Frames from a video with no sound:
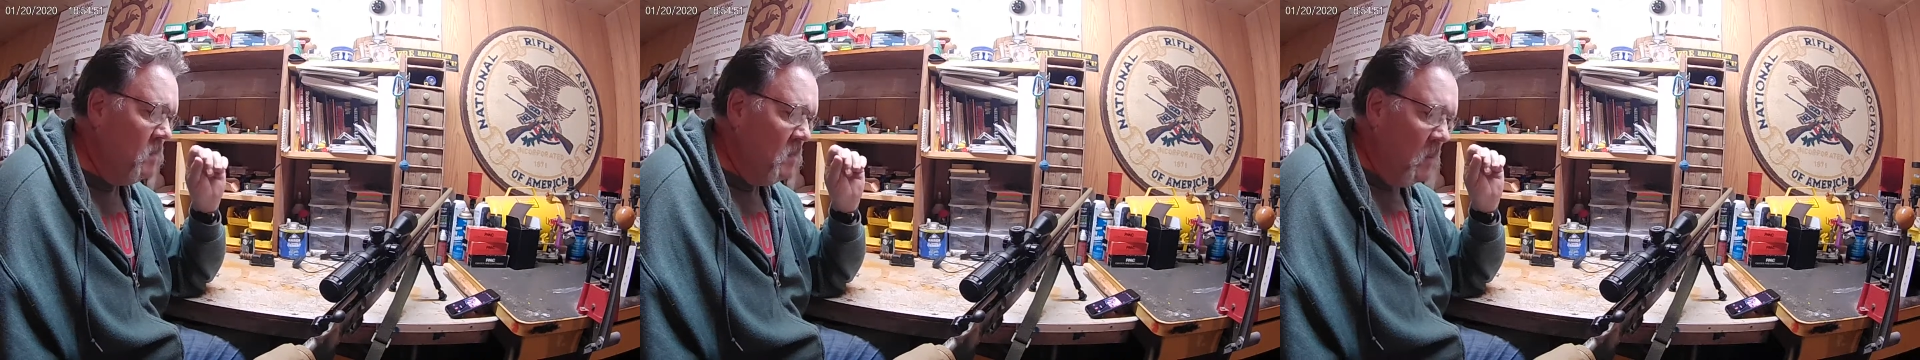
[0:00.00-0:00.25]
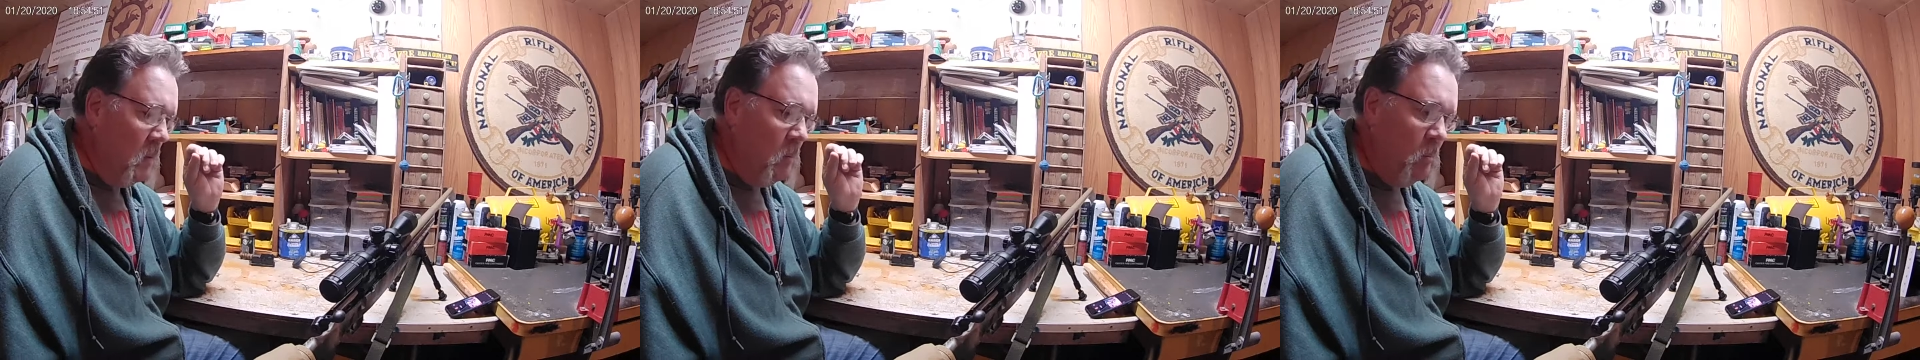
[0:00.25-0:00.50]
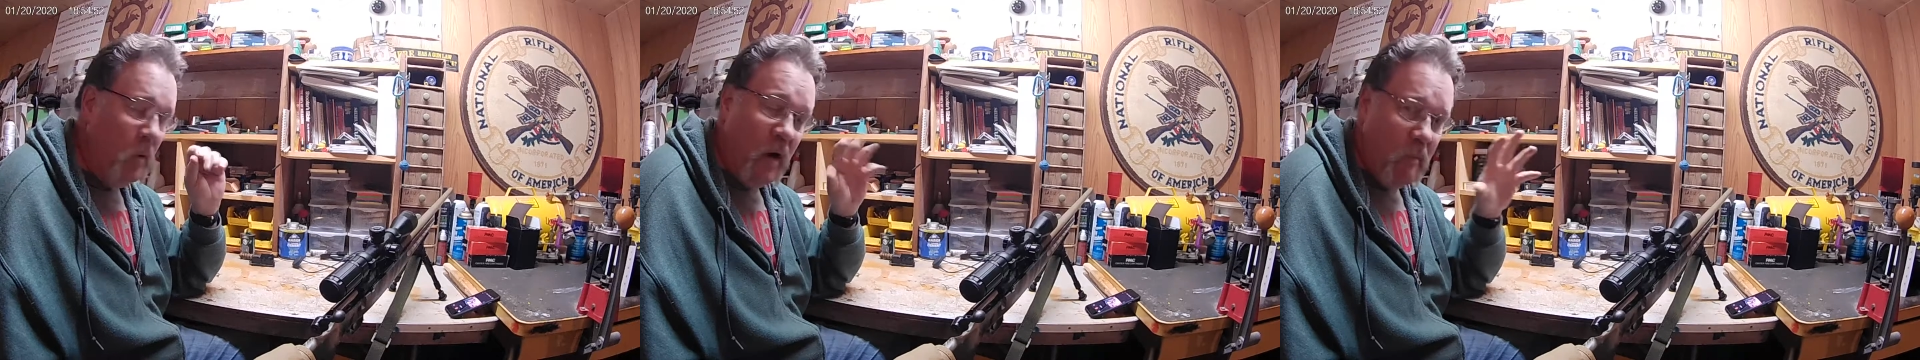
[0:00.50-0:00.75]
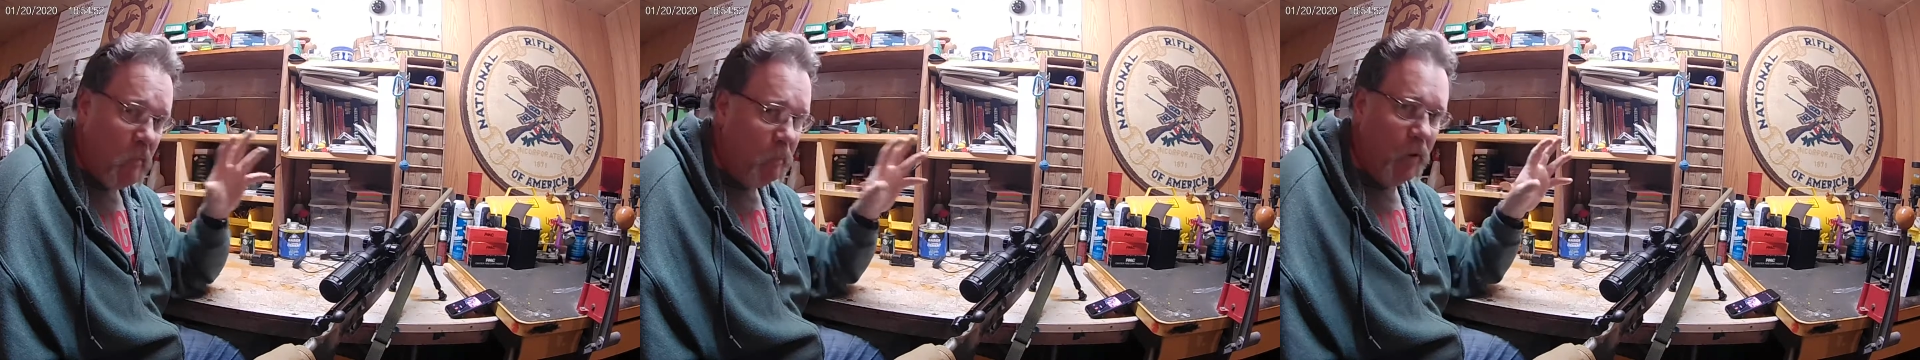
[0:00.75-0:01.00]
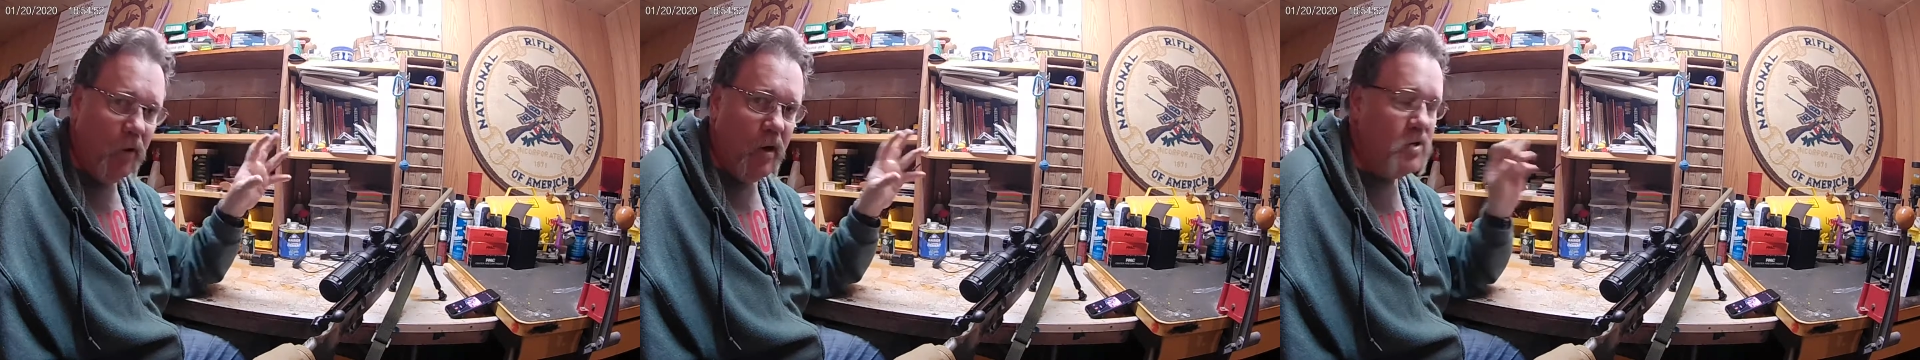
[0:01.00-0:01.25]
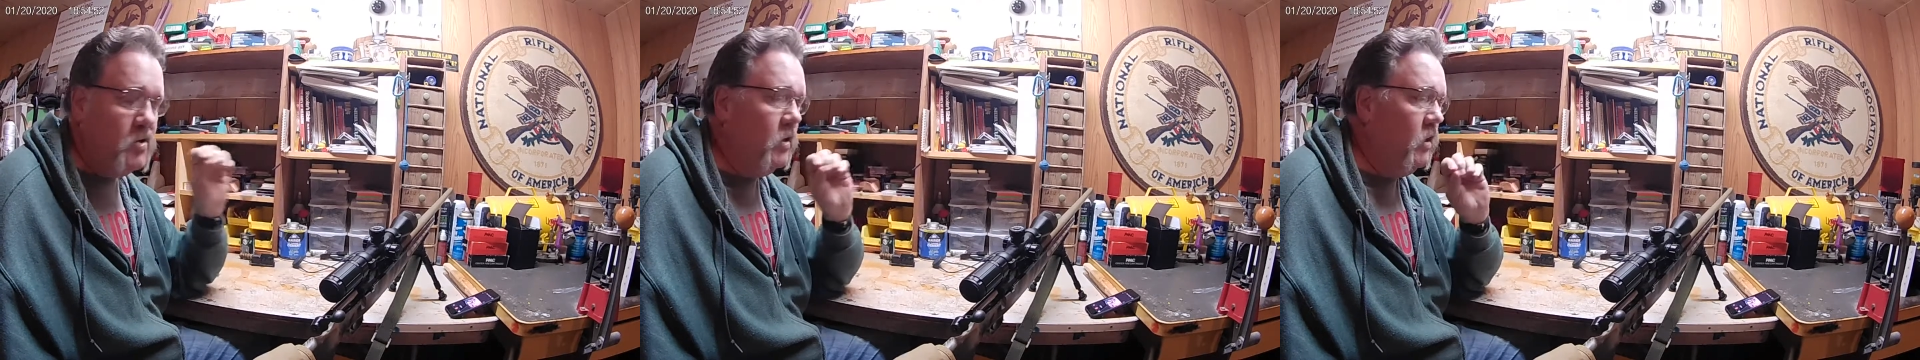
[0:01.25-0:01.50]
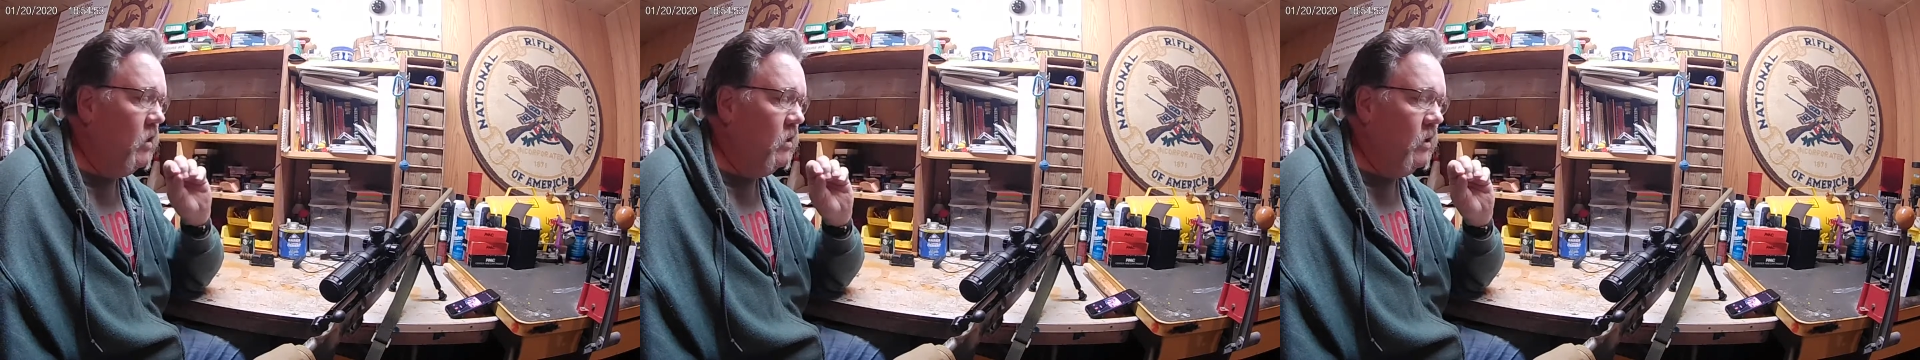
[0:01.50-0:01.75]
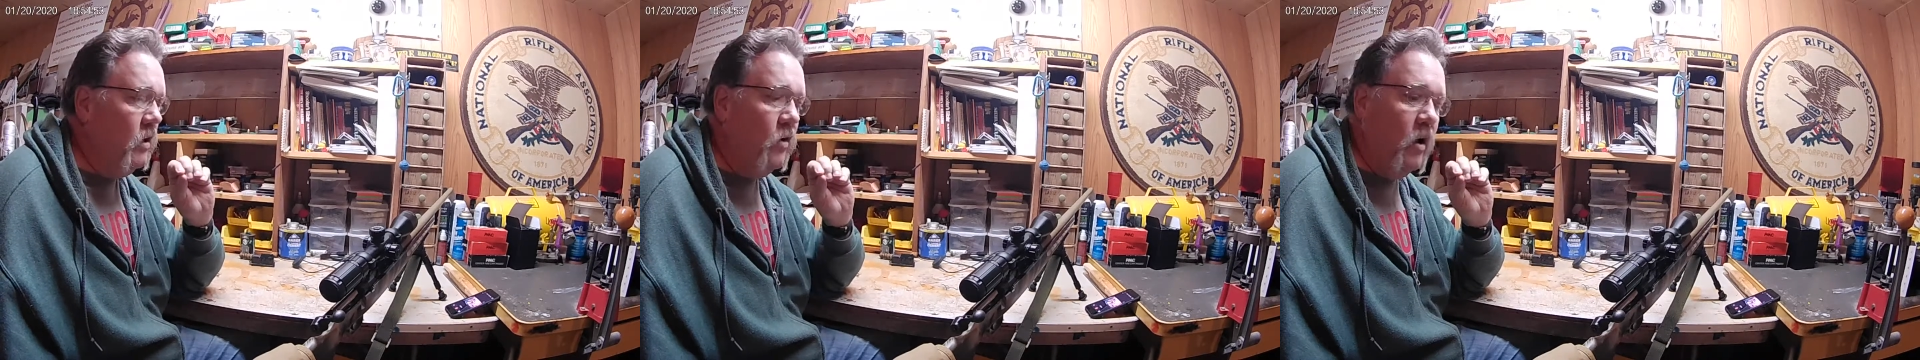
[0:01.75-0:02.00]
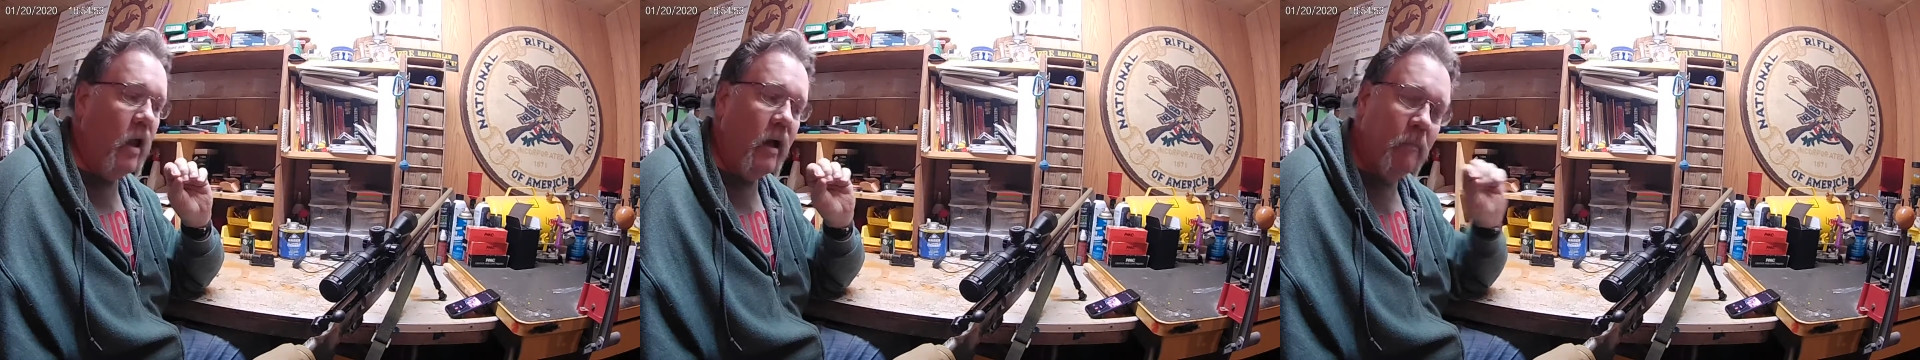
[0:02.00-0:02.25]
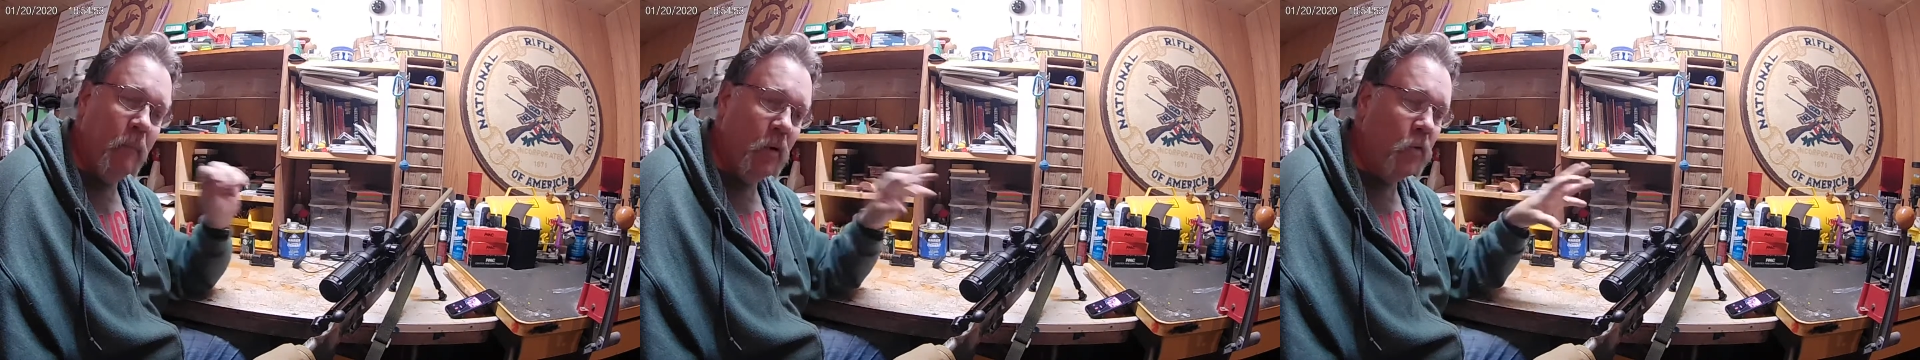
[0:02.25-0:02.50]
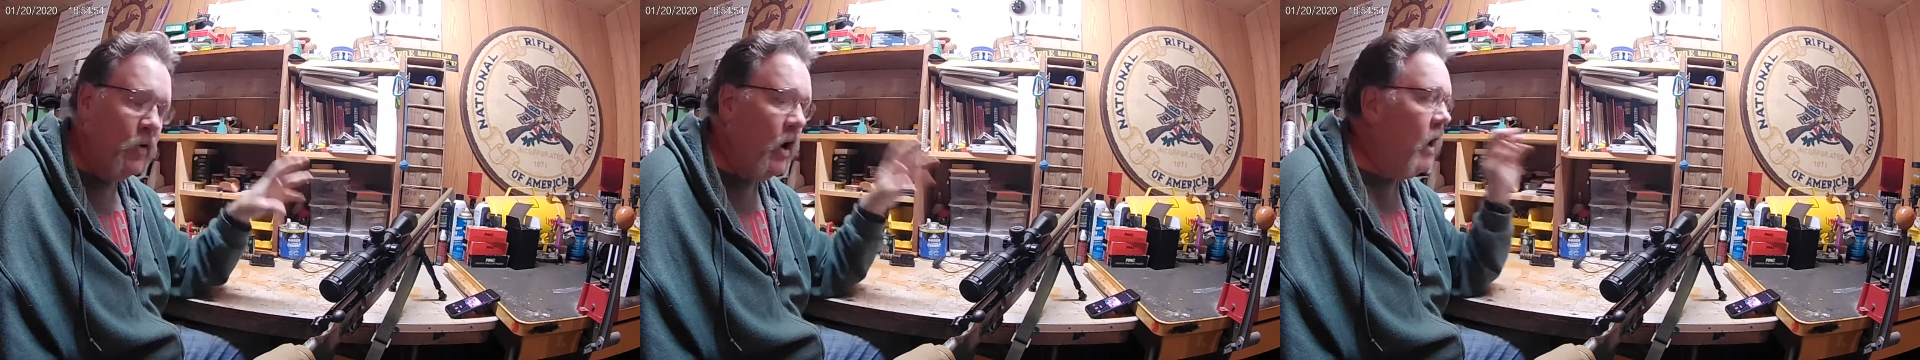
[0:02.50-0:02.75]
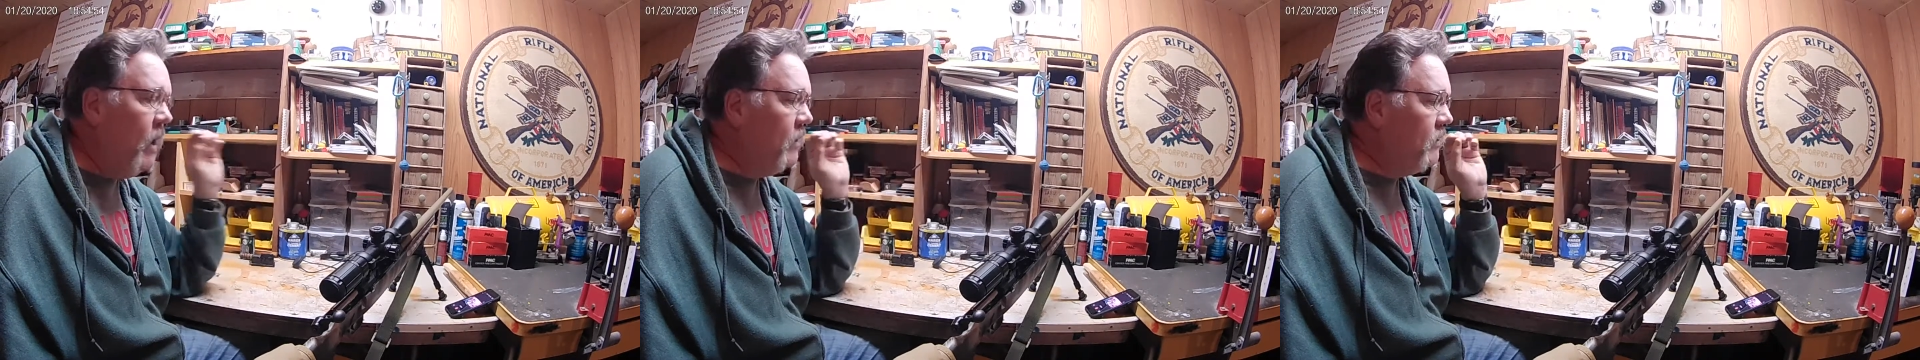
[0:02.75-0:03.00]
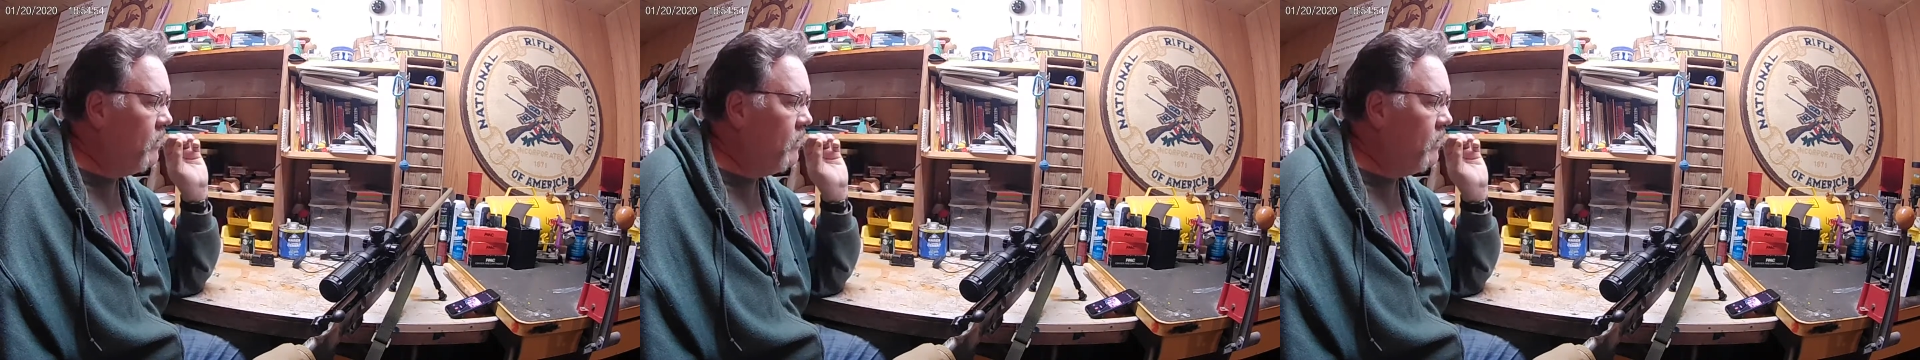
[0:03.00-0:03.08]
but I'm a purist. I like Mildot.